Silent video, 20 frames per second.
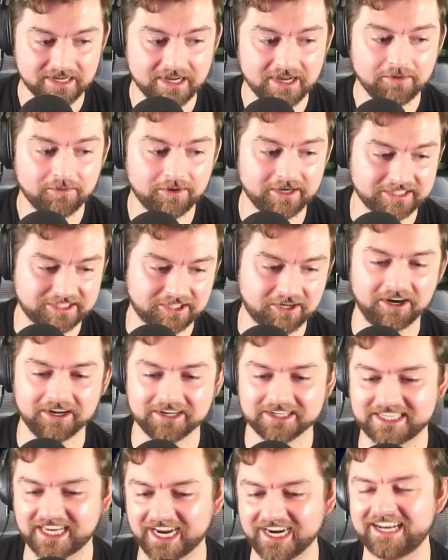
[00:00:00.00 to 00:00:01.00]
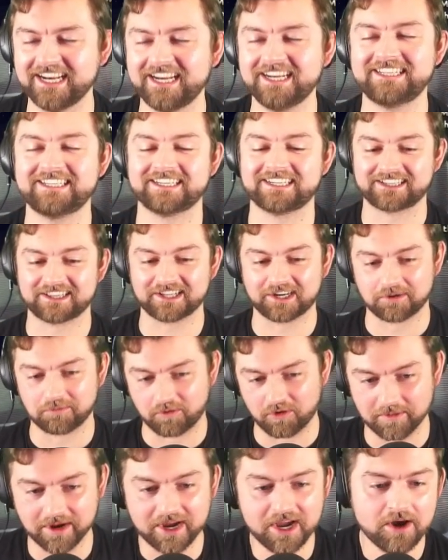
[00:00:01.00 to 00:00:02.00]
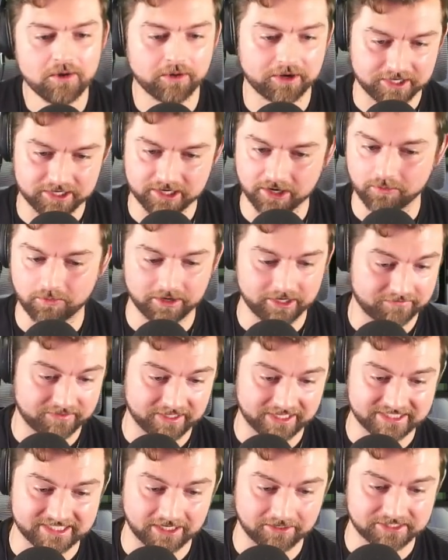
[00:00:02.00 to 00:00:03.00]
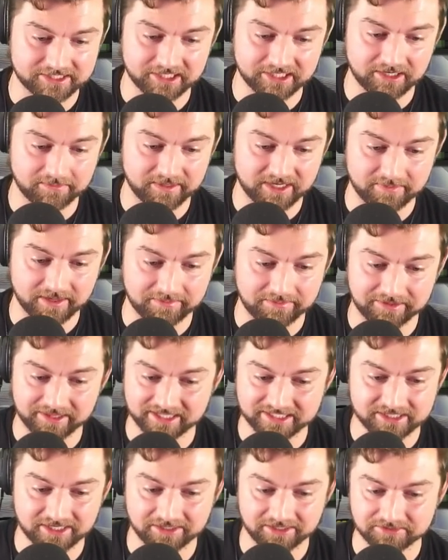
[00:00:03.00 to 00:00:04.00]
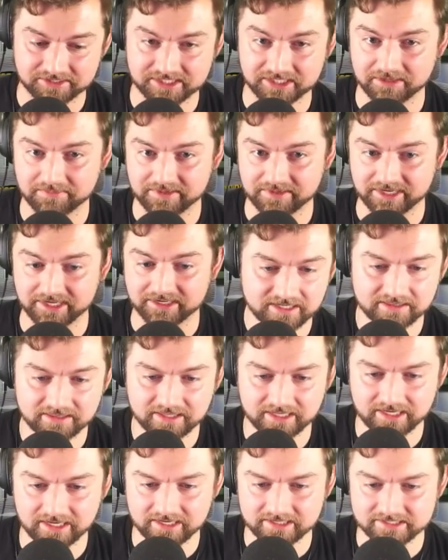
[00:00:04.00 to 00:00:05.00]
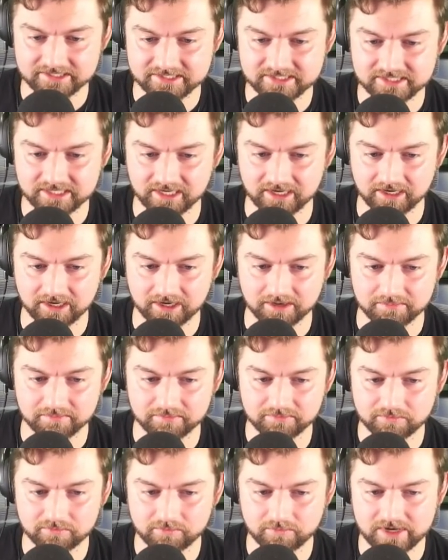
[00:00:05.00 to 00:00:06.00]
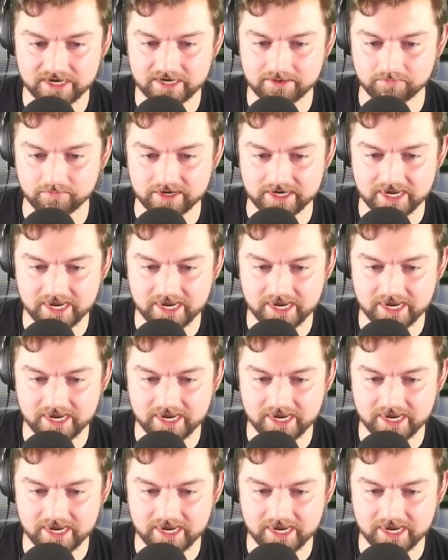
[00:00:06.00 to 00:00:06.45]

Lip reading: Which caused Haiti to declare war. Well, you know what? If that's how it's gonna be, baby, that's how it's gonna be. Thing is, we